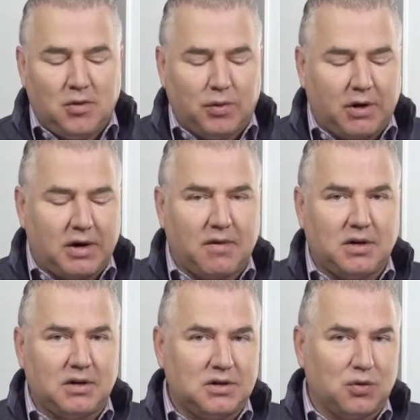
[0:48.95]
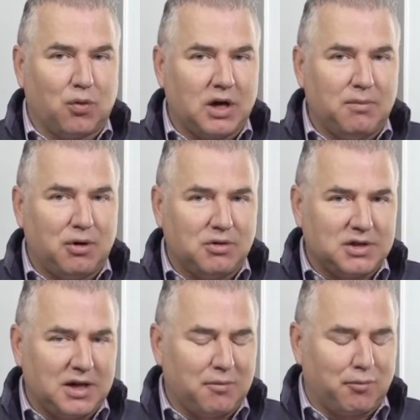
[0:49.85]
without having to worry about
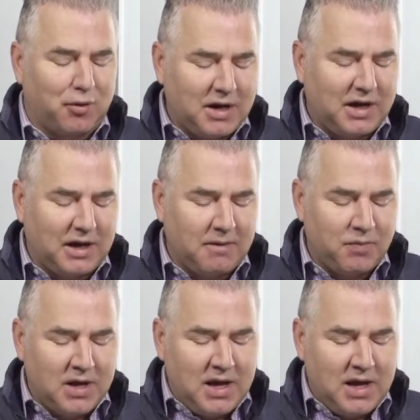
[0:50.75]
breaking it.